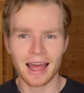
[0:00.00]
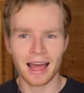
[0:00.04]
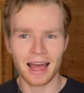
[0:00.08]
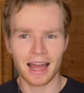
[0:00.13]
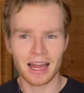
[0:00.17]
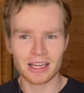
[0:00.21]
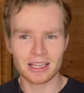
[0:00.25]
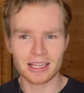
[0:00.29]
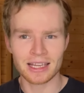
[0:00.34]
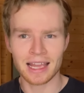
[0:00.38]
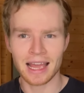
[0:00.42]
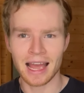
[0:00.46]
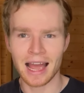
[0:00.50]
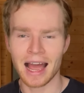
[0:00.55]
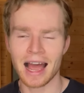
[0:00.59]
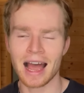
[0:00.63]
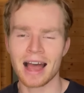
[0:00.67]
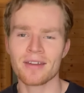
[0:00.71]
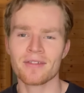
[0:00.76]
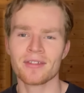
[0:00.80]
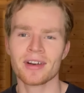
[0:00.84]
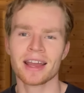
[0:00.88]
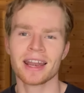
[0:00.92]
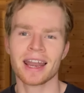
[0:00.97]
actually
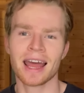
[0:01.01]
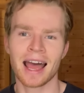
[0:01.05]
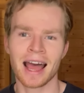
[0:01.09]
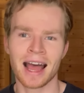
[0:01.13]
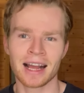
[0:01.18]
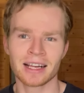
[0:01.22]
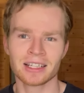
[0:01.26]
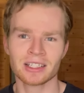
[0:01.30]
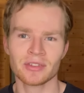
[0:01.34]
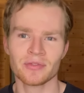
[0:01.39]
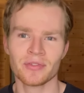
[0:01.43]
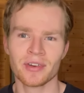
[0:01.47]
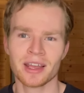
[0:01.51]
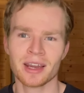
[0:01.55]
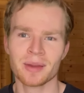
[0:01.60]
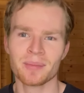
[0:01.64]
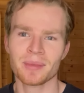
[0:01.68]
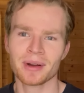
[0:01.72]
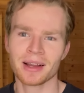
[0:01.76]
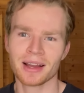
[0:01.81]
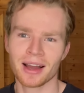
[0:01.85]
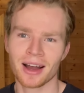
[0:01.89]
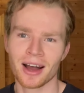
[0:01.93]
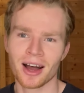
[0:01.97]
have an activated
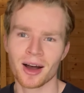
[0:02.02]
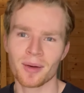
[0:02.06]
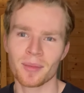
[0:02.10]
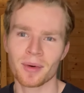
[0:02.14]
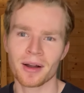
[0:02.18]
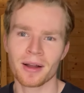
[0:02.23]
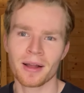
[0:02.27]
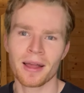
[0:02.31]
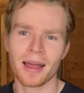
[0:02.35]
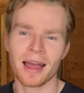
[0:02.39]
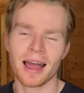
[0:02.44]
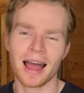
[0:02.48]
Merkabah